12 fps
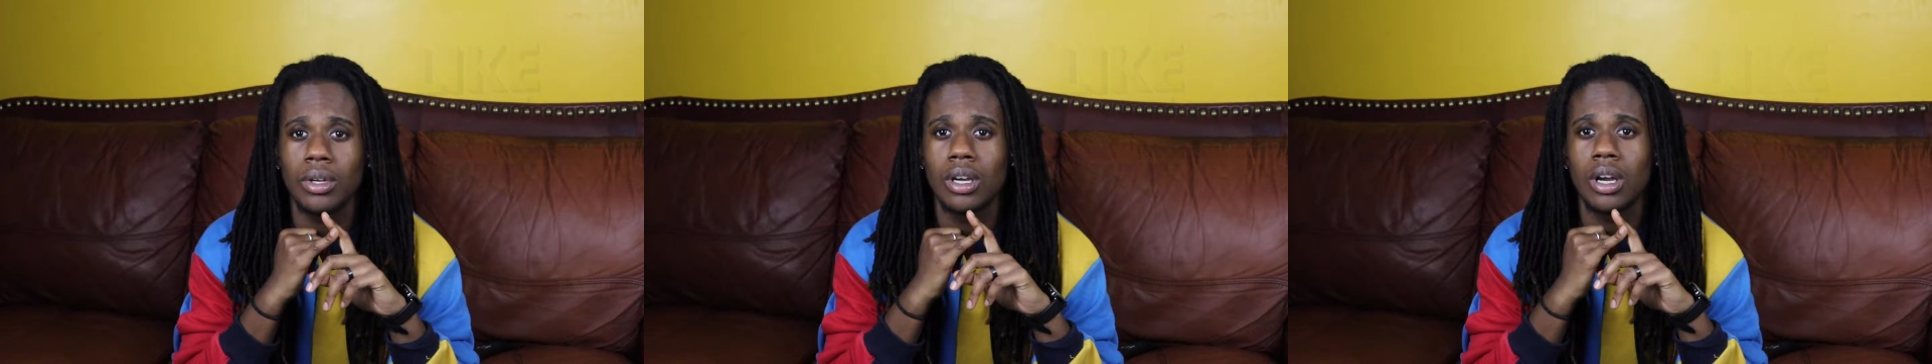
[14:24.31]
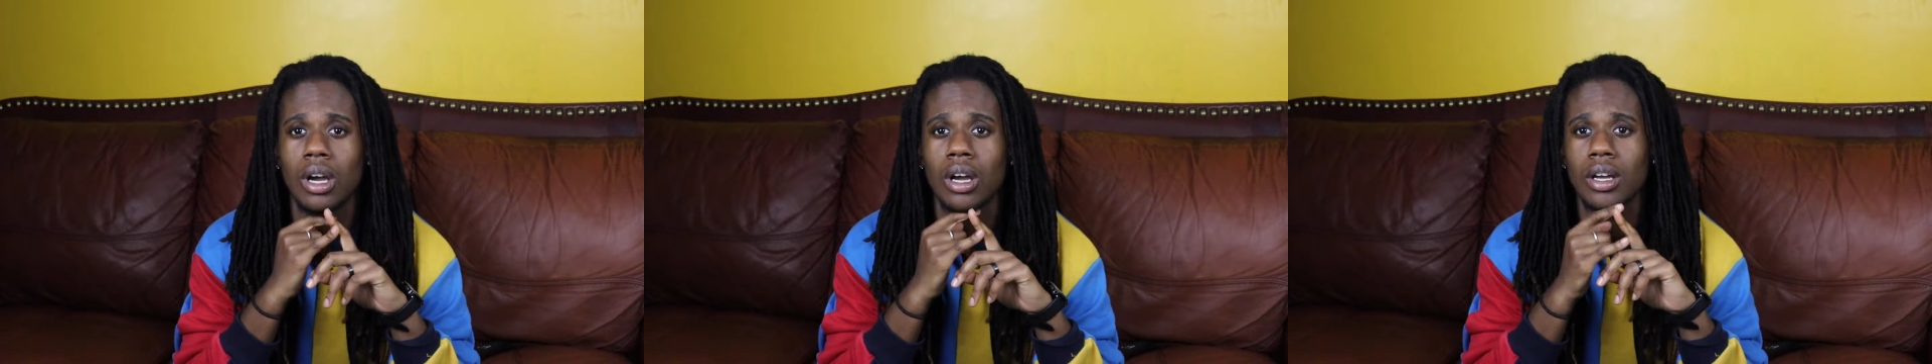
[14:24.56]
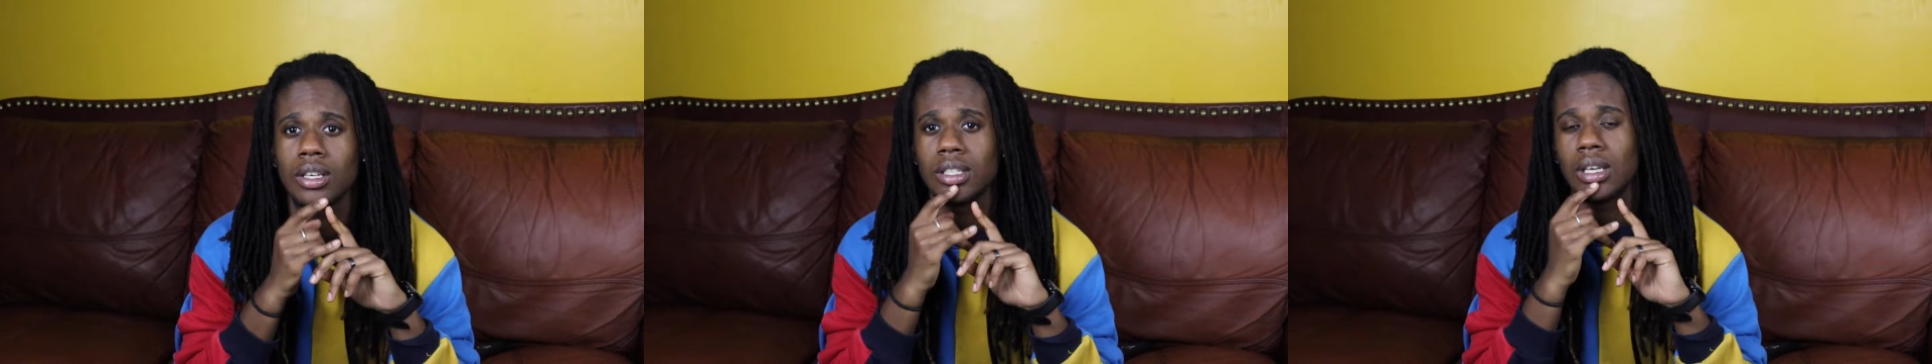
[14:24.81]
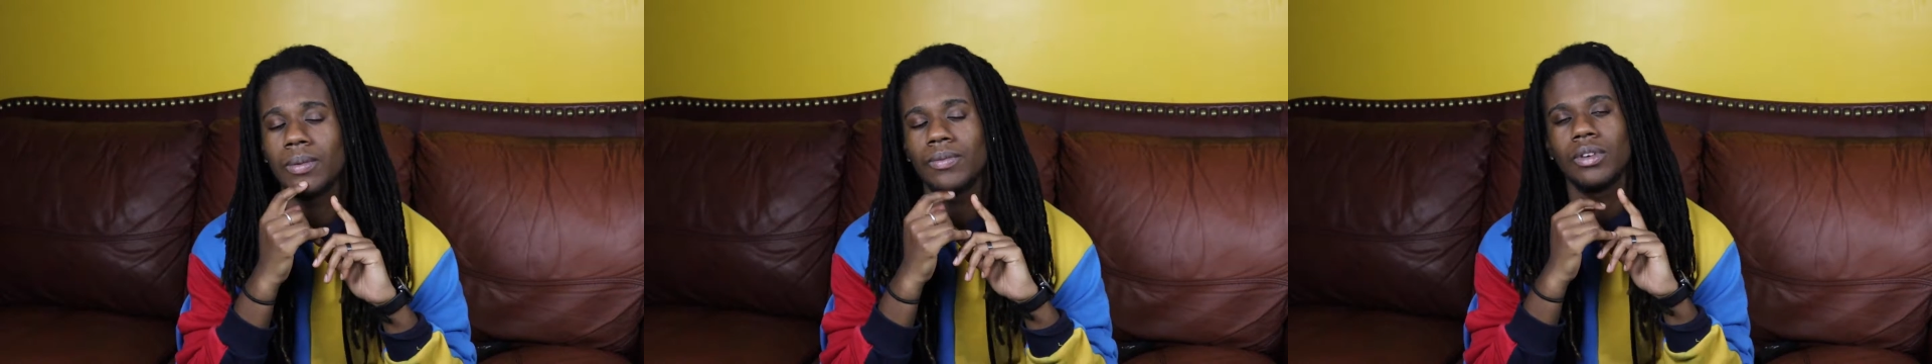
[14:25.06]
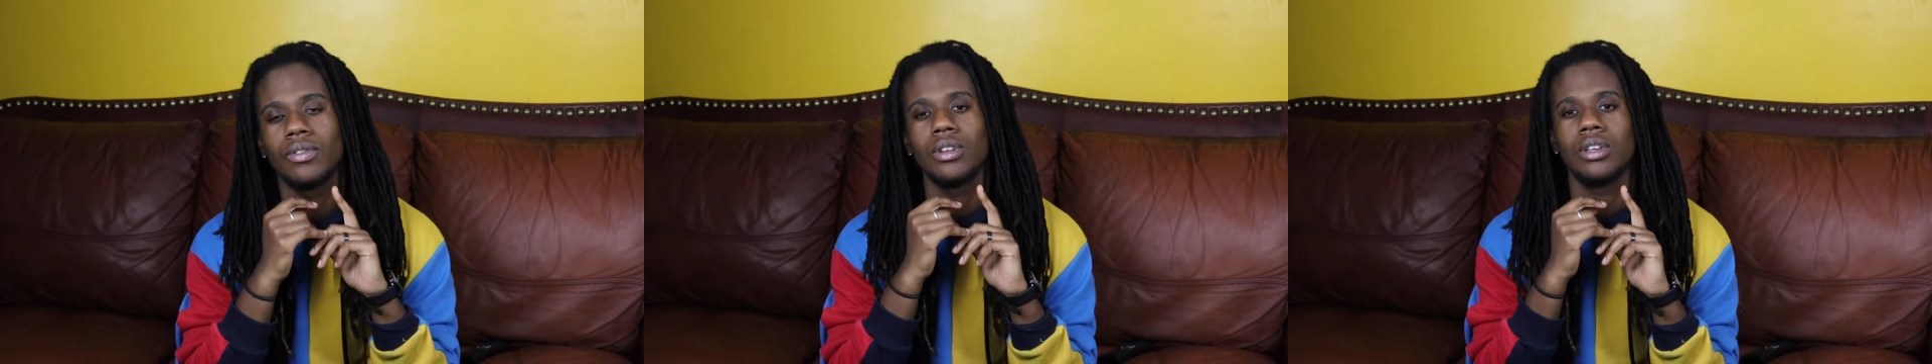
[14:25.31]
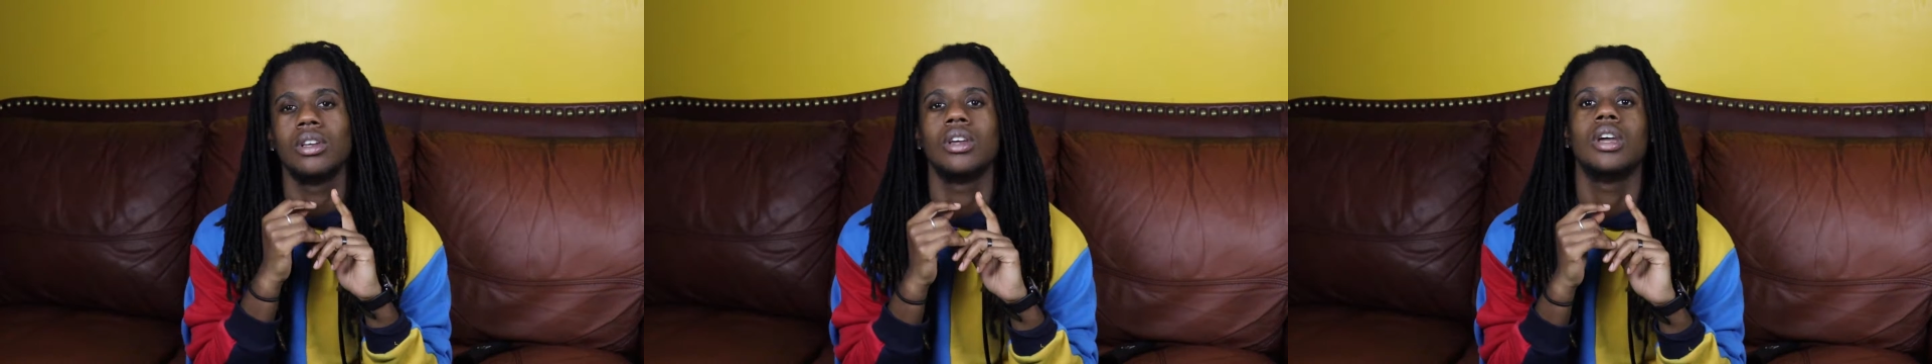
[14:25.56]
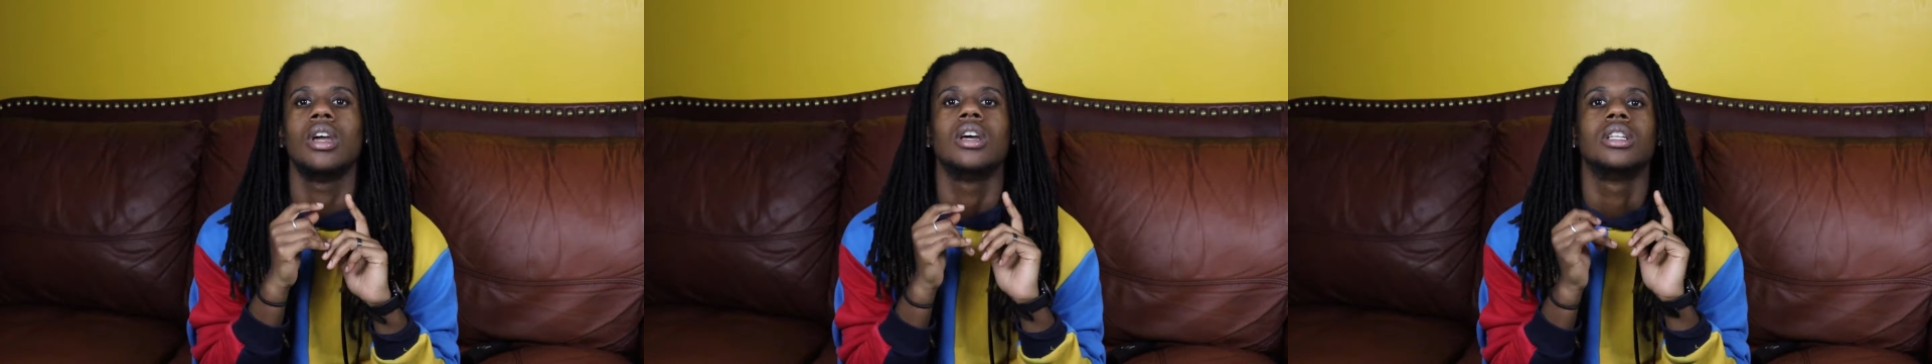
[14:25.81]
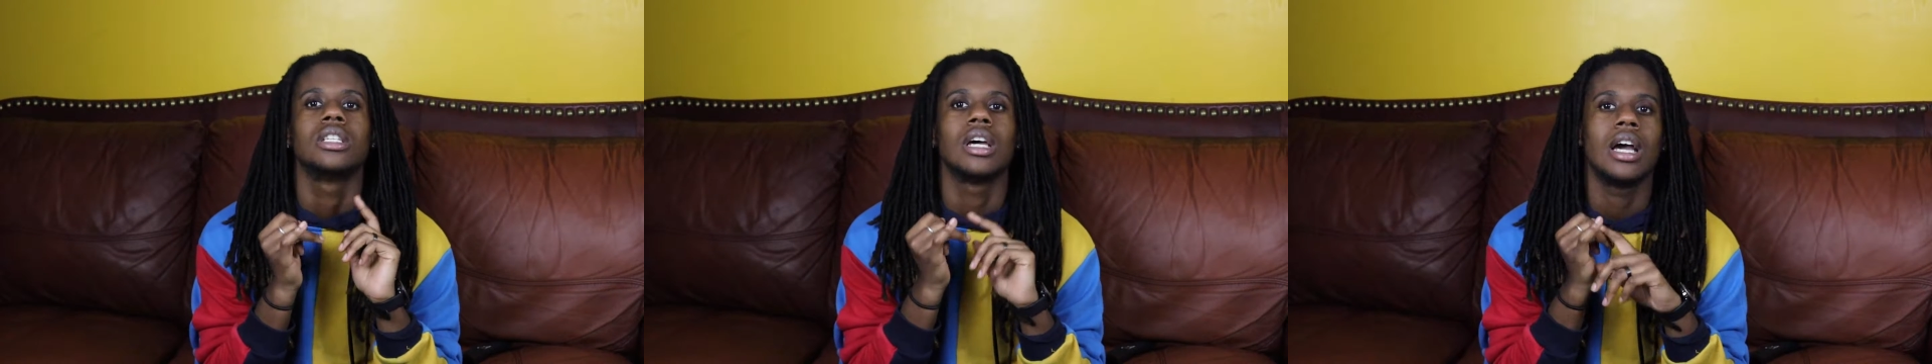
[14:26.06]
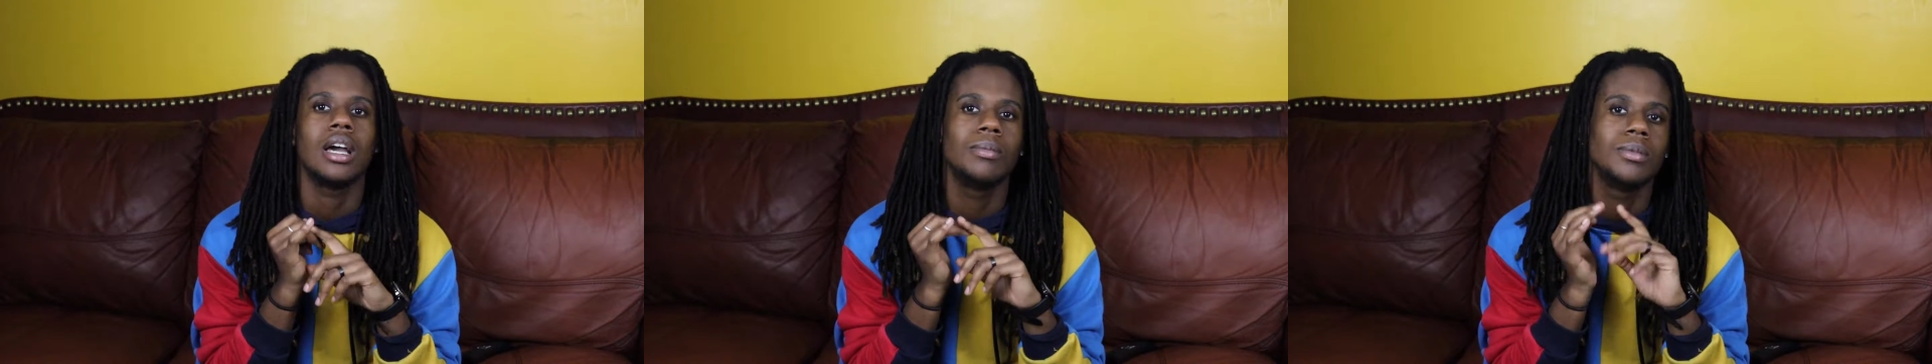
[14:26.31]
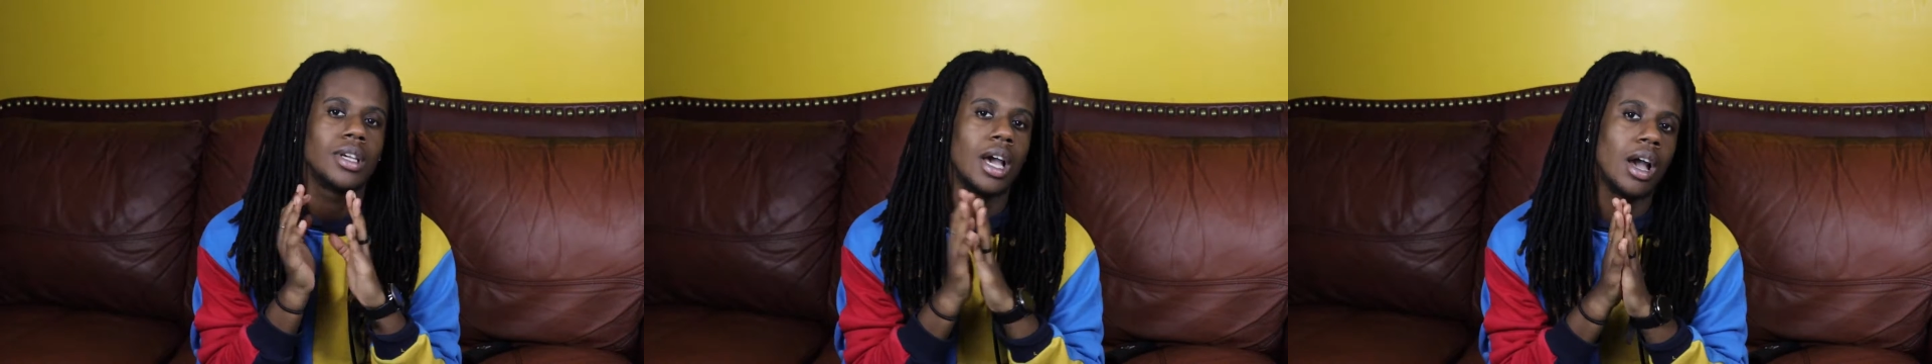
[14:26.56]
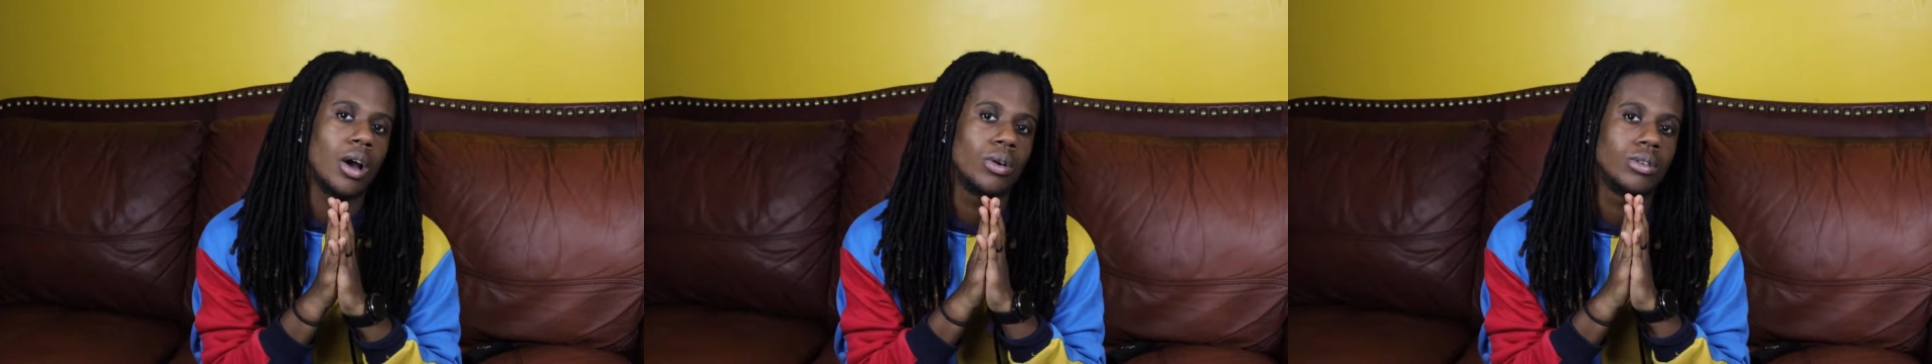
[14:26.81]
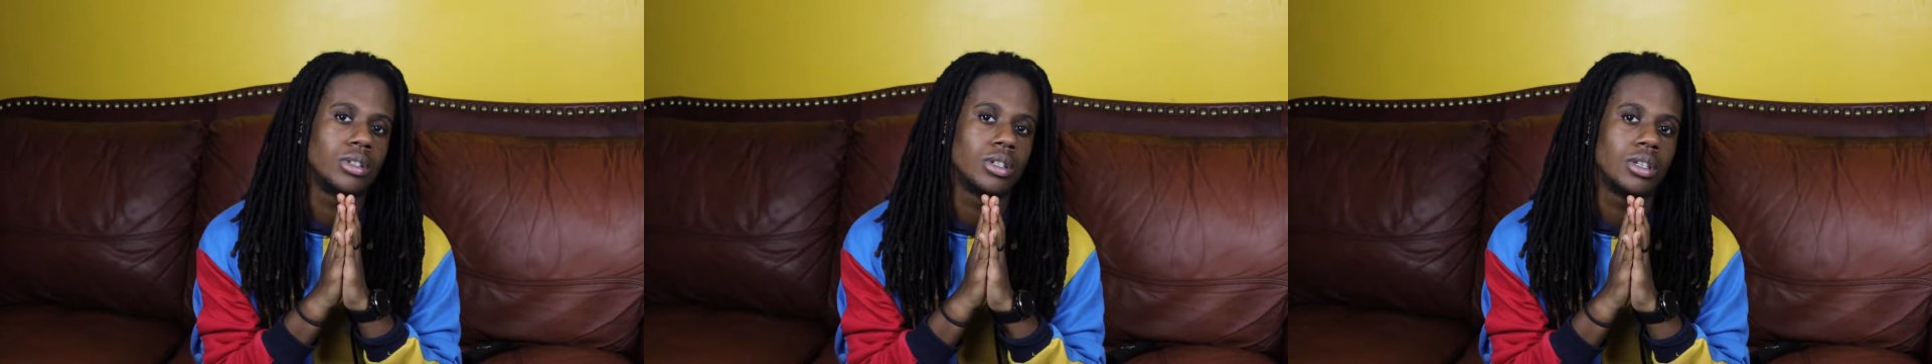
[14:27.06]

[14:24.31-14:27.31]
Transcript: because the M50 times out